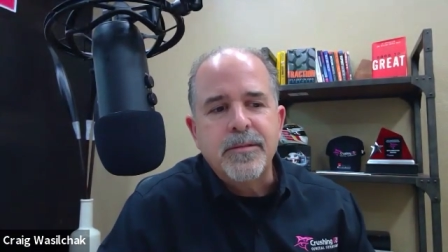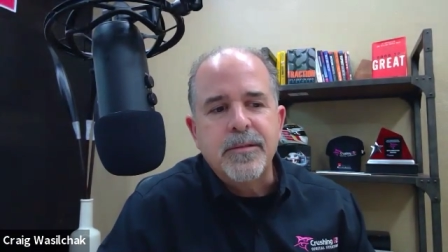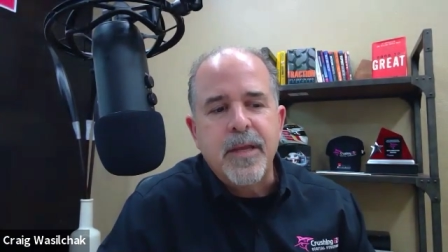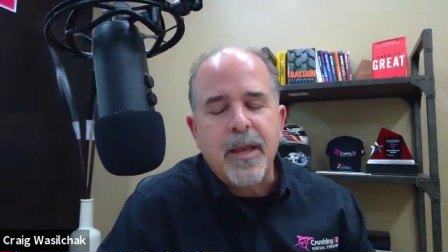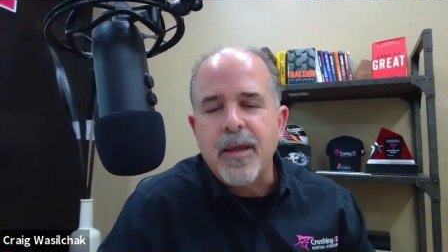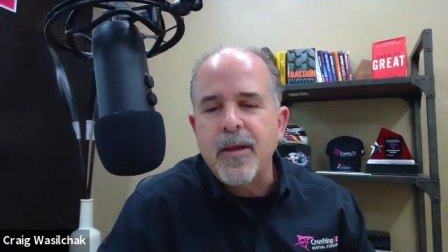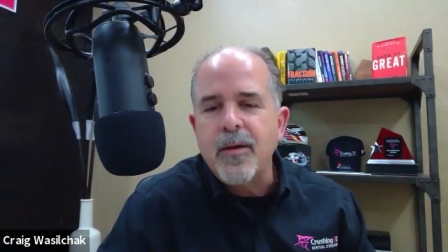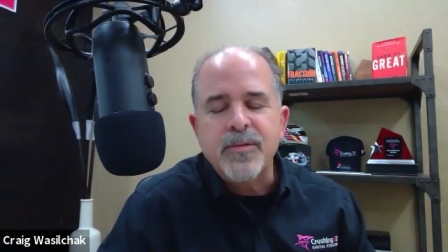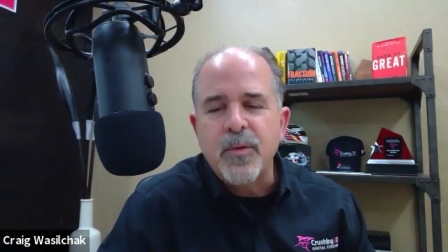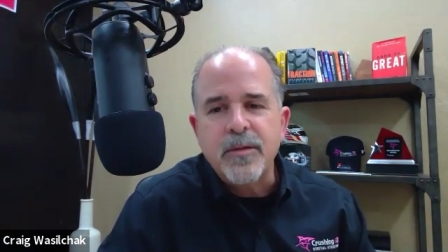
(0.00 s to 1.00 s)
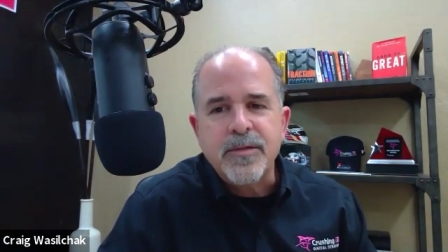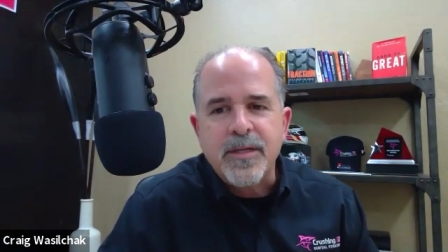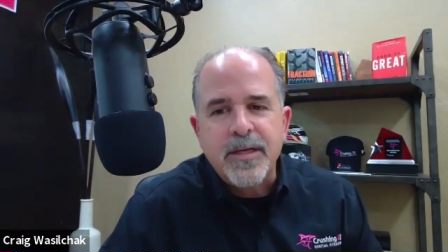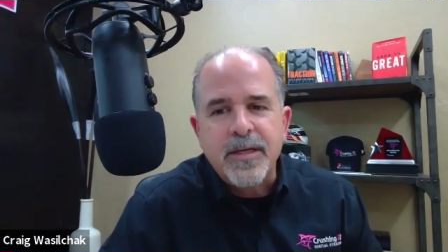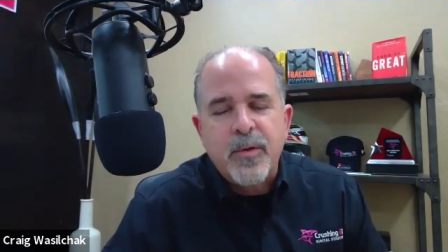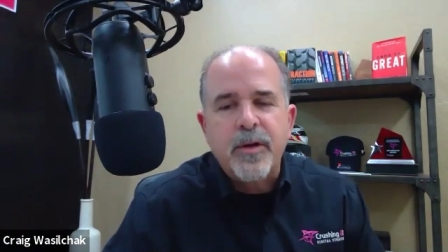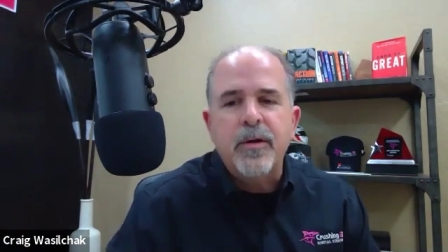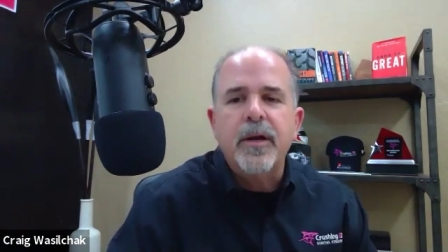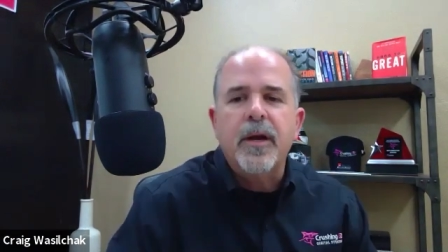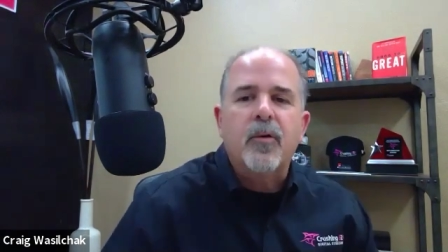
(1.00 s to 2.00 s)
you know, it's one of those things when you're
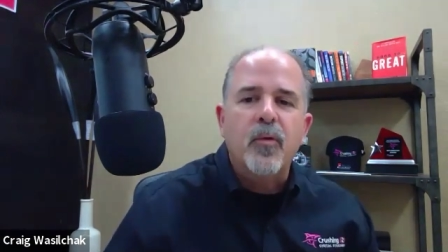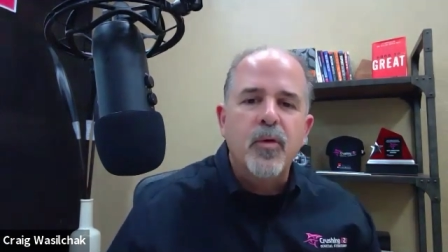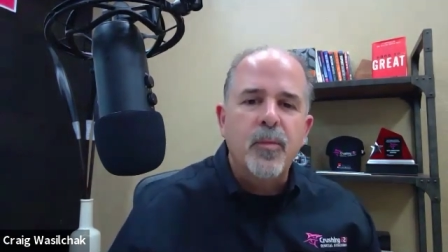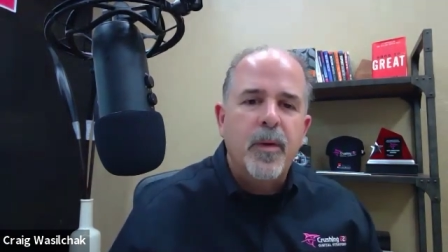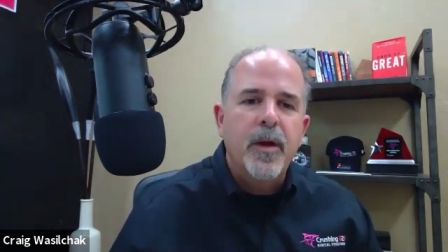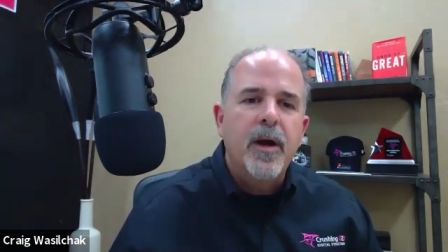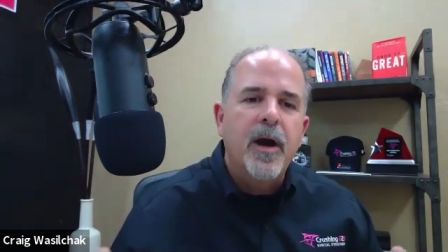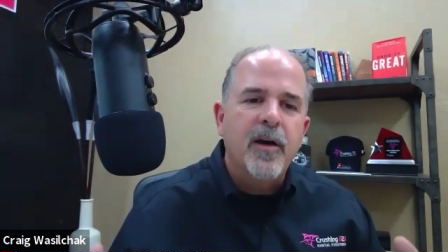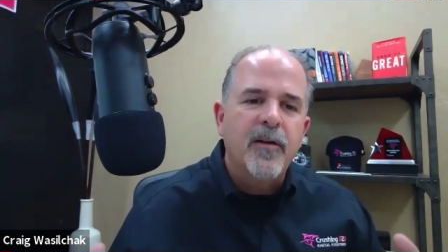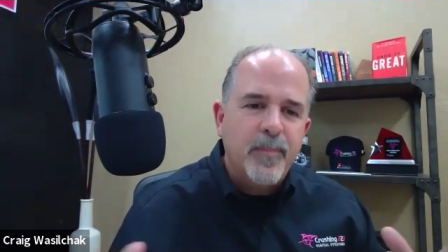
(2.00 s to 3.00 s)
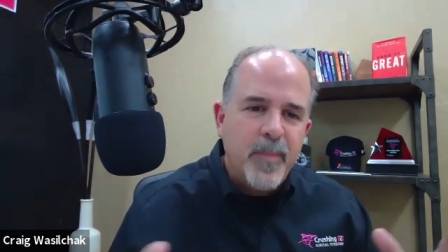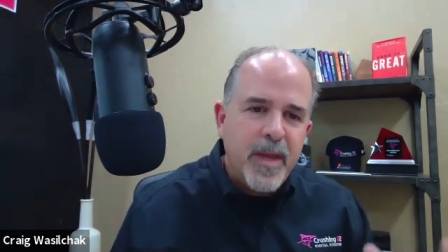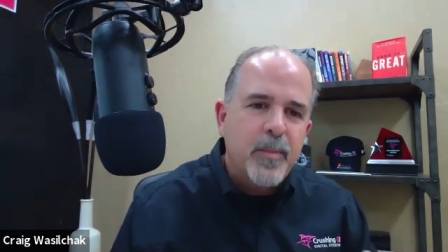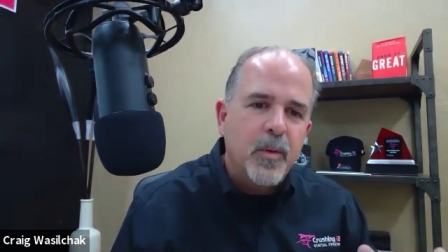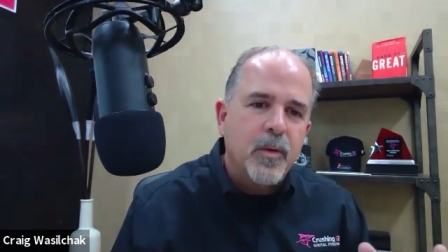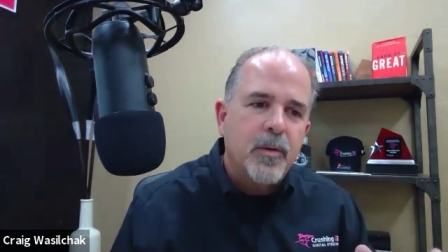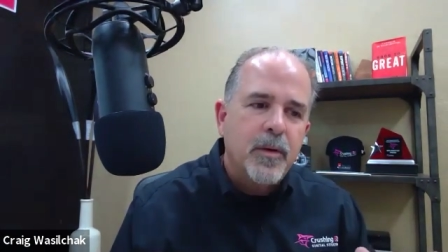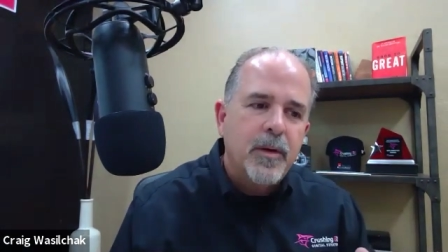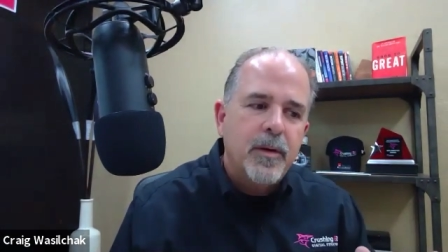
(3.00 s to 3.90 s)
in a group of people